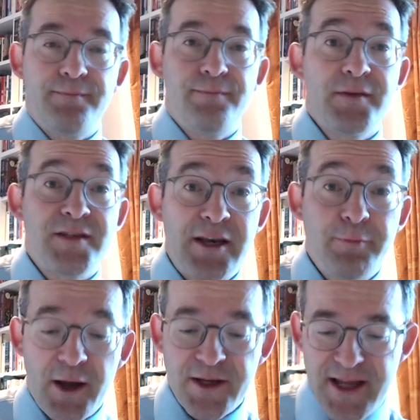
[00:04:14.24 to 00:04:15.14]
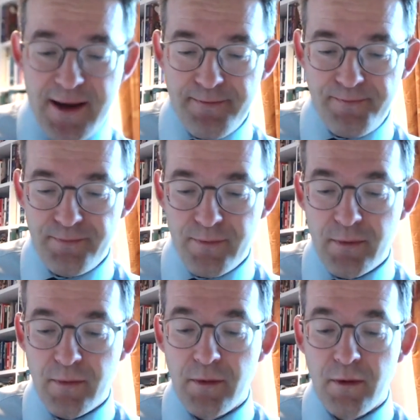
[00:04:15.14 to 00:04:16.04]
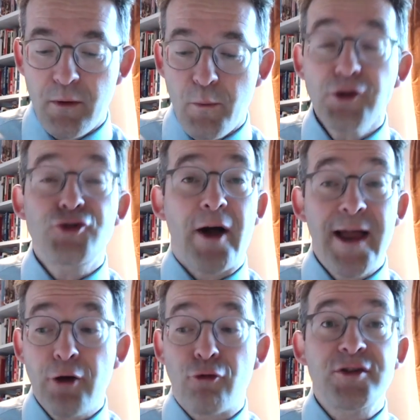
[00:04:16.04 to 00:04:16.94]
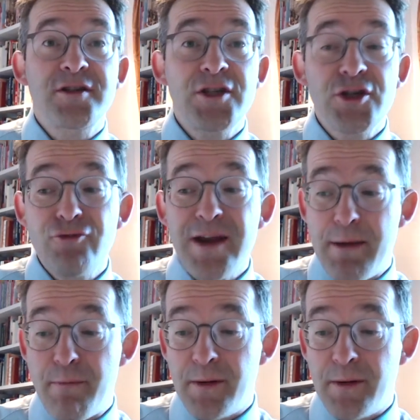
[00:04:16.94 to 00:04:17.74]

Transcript: said Percy. "We'll try across the stream."